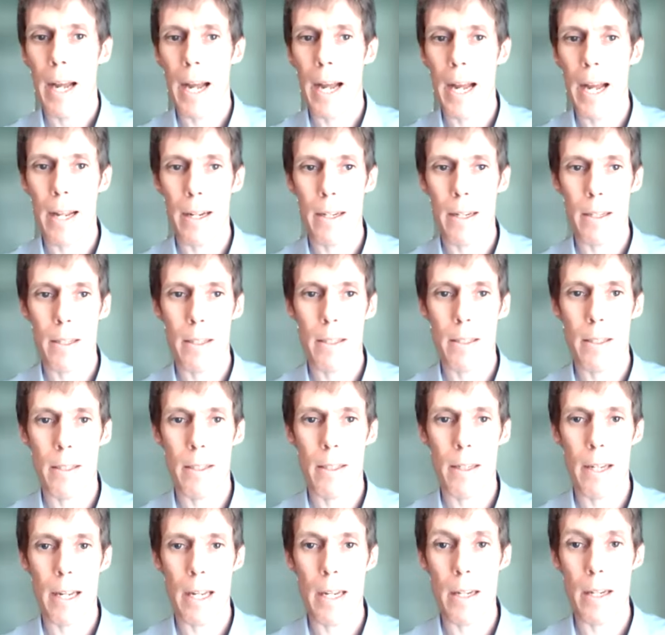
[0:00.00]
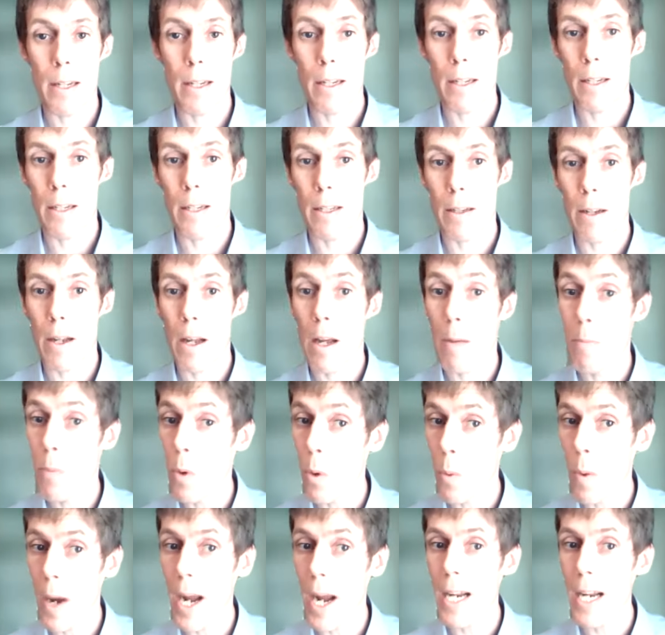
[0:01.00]
And in
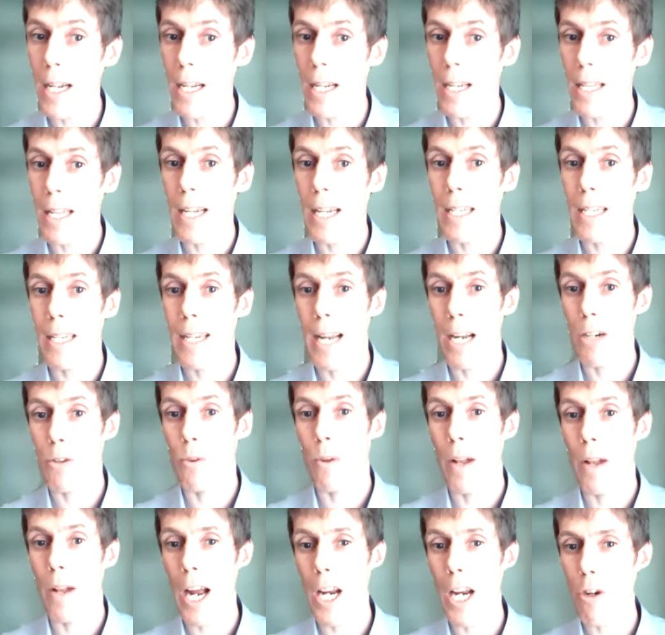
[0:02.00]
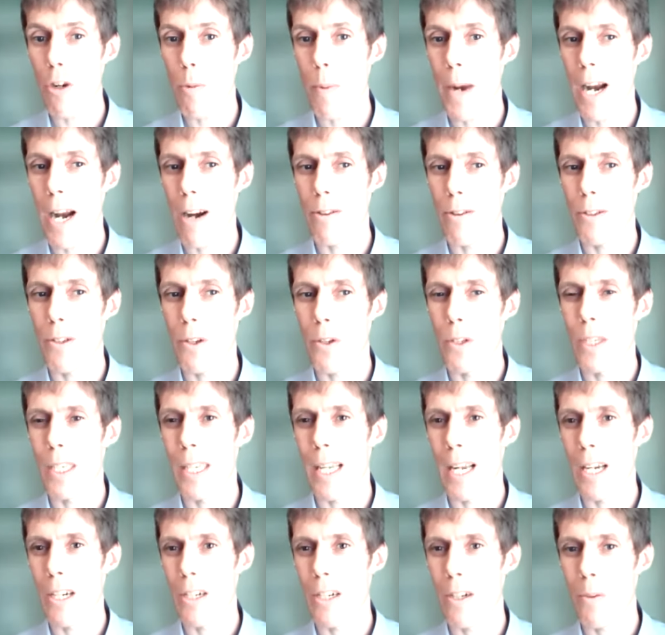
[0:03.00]
more widely, the International Hydropower
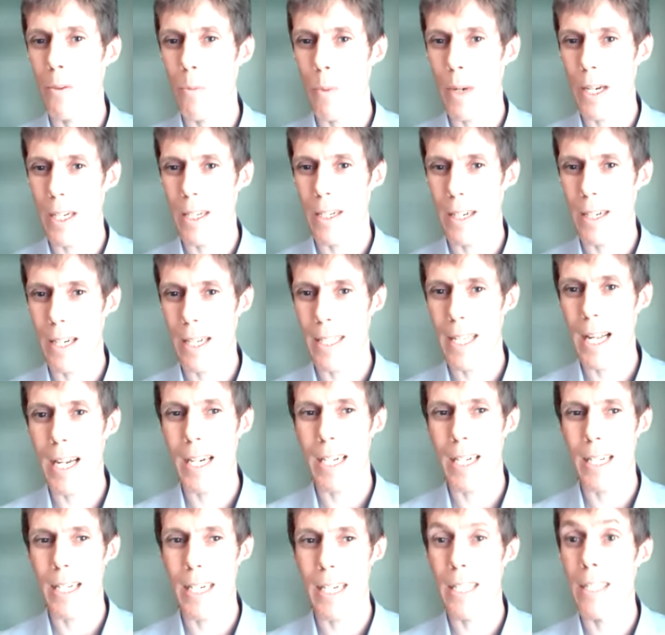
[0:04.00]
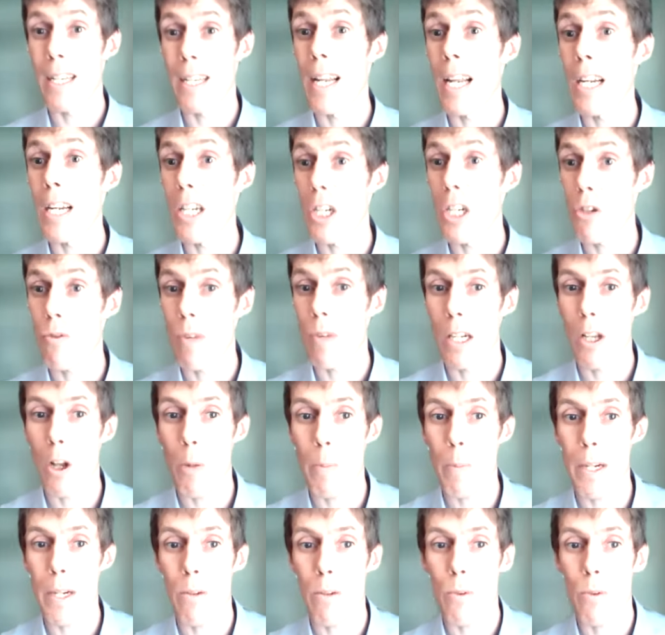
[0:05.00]
Association, which essentially is an industry
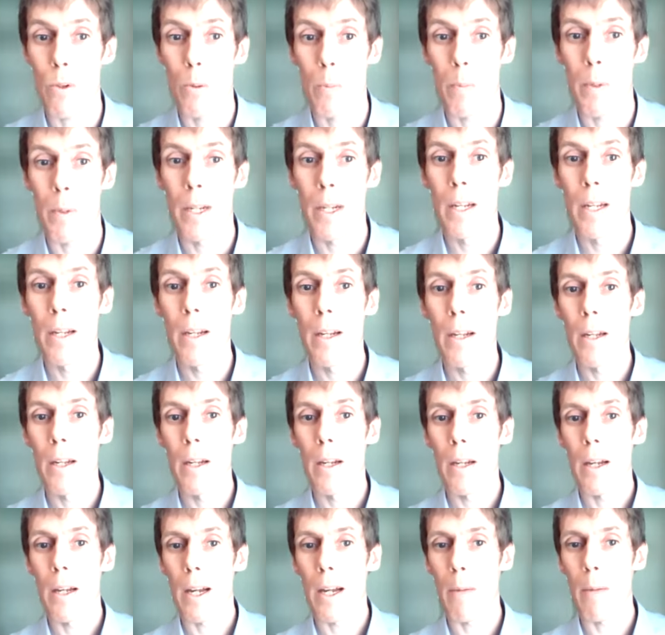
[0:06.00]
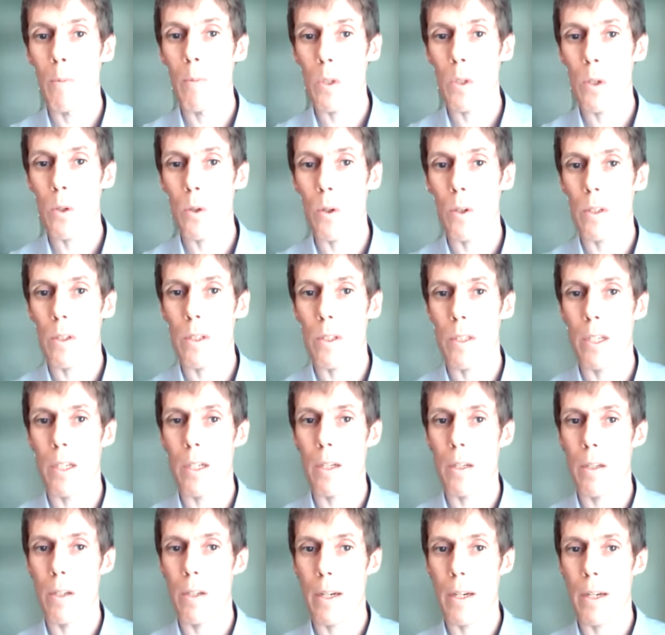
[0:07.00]
lobby group, sought
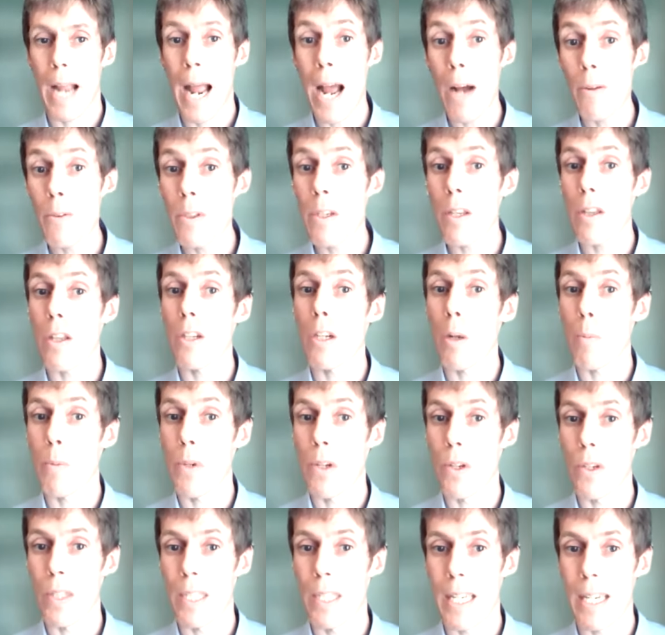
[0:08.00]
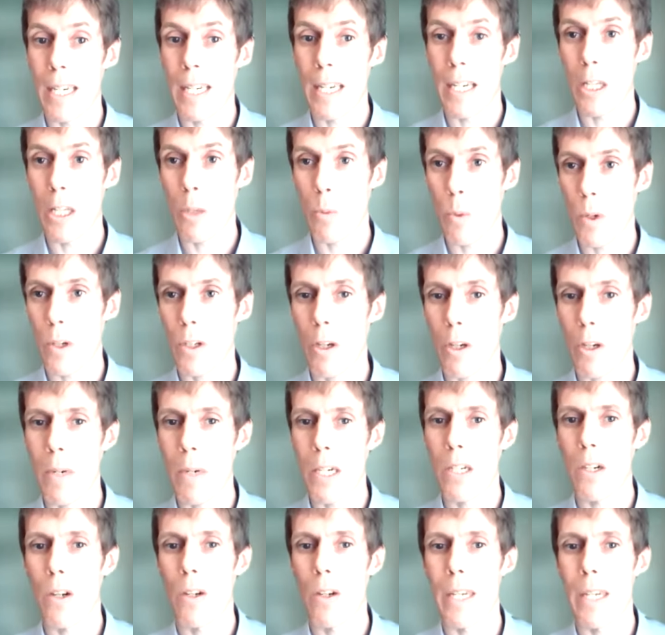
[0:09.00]
to counter the WCD, the World
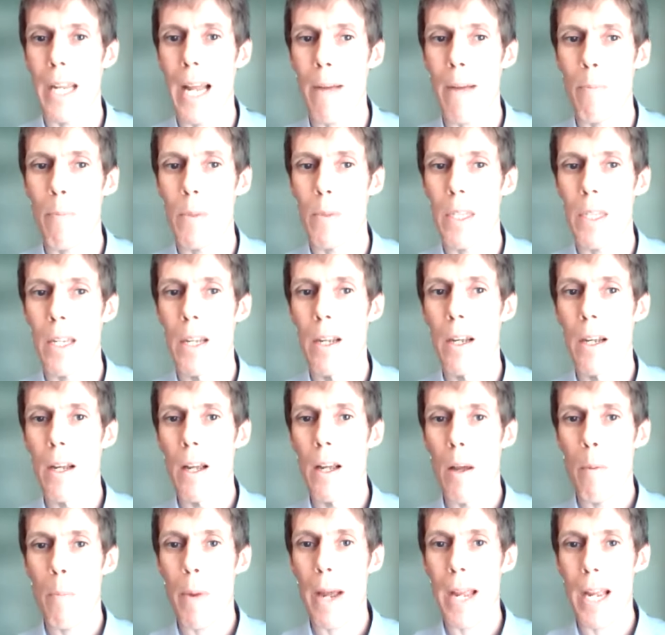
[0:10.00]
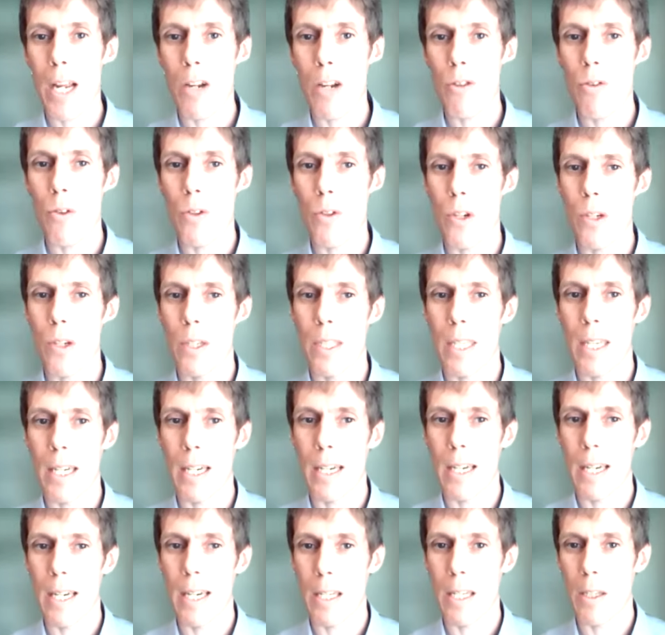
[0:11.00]
Commission on Dams, by
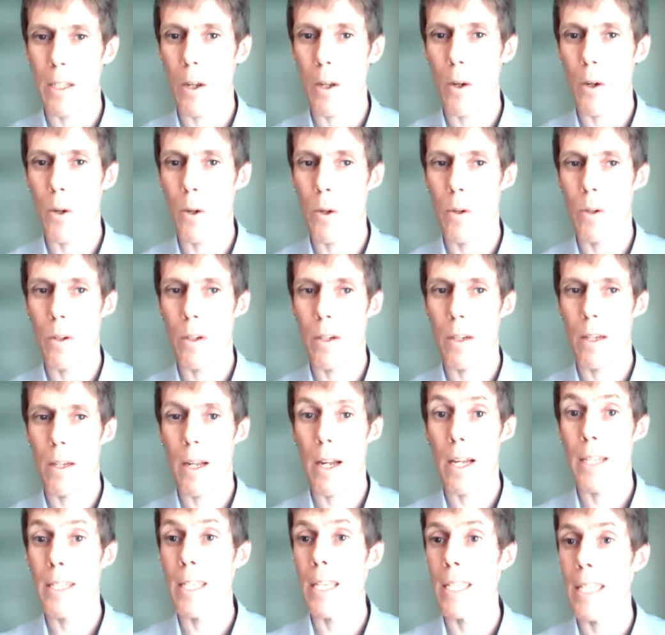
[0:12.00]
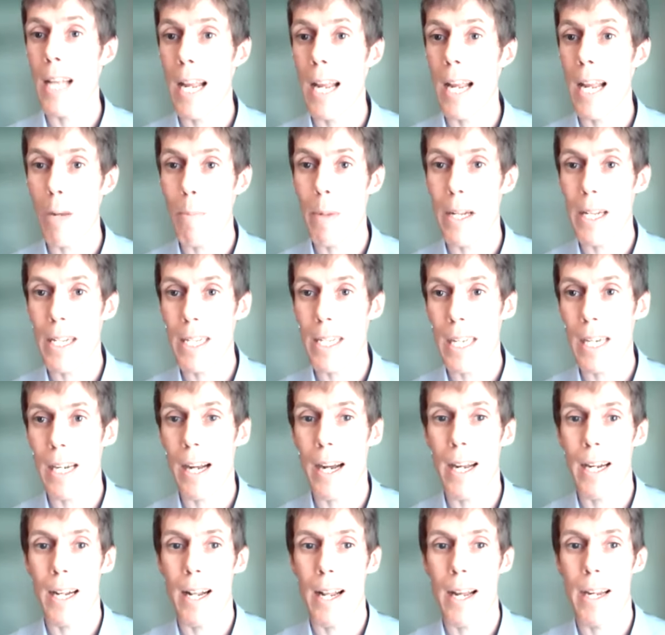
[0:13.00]
introducing its own sustainability
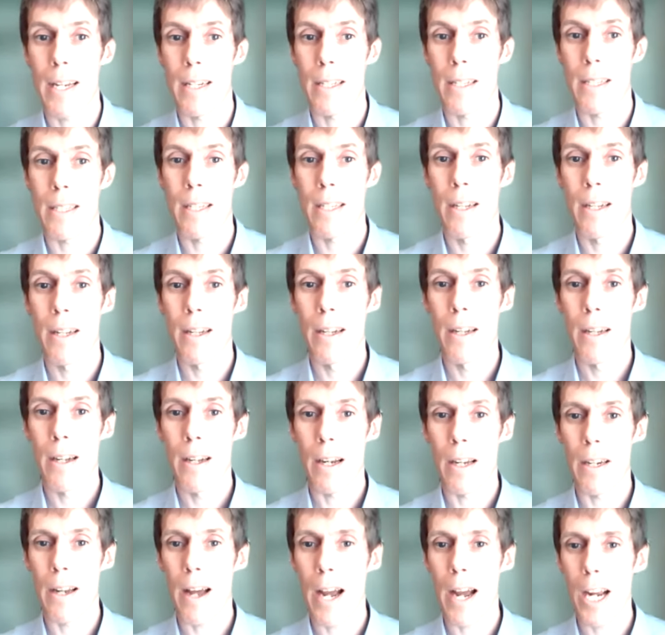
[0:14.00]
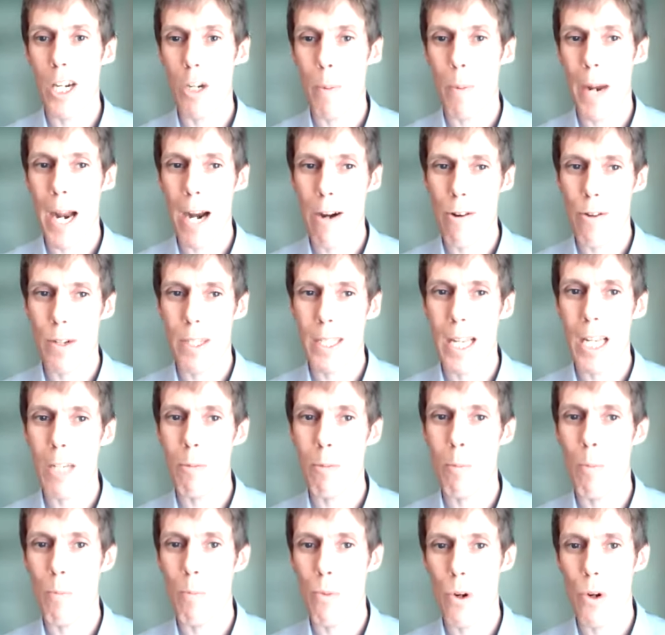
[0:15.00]
guidelines and hydropower
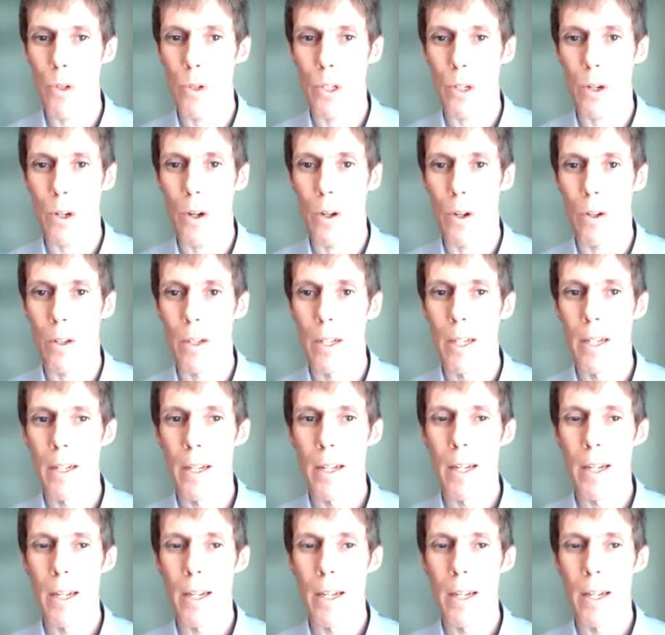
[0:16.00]
assessment protocol.